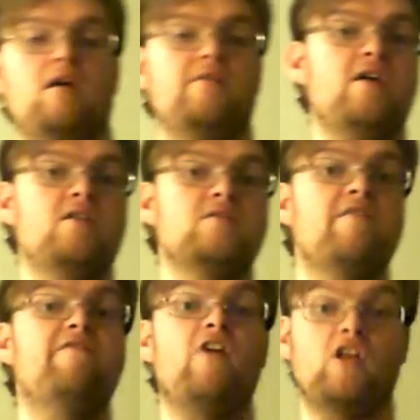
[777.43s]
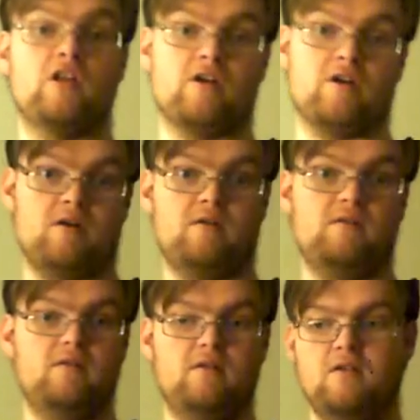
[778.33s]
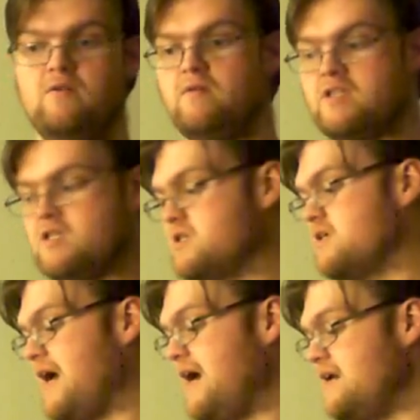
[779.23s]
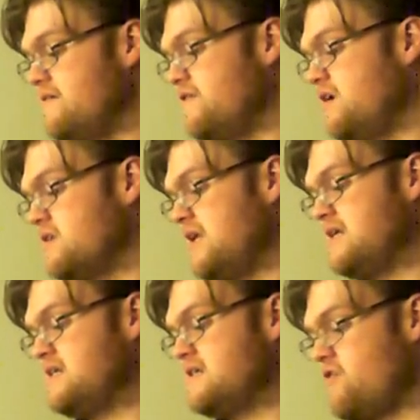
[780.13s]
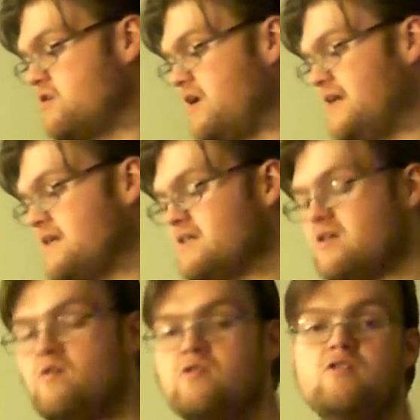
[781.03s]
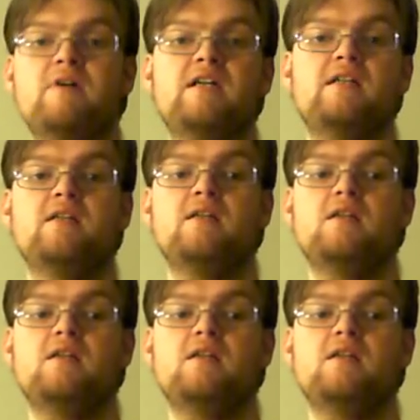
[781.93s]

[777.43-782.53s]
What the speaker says: they also have vulgar, which is kind of along the lines of antisocial, but